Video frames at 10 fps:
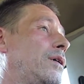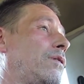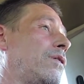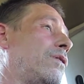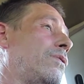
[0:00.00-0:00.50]

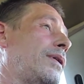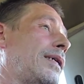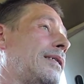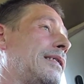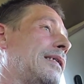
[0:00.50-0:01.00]
Google
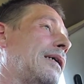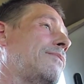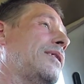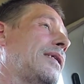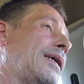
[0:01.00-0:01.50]
wins,
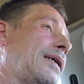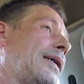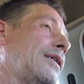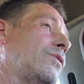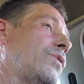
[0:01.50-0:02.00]
Tom's
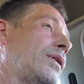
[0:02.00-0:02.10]
Steakhouse